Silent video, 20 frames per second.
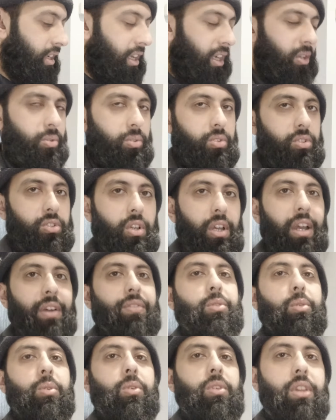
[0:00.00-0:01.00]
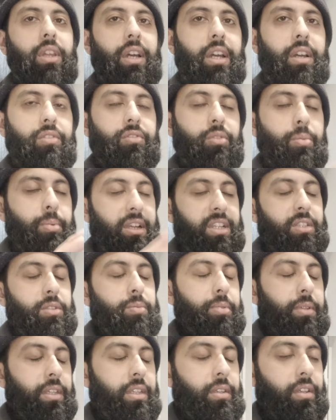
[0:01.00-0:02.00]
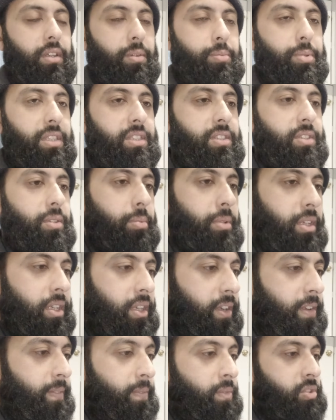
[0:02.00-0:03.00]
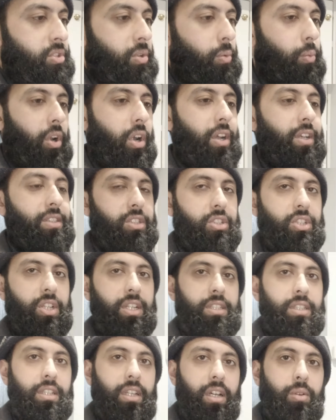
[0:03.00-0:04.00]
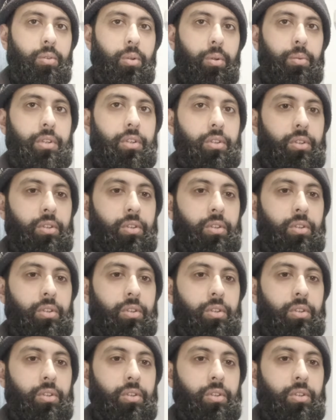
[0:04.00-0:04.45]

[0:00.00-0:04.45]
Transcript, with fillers: and also after all that, replace P, uh, P C B. So what I suggest now, what we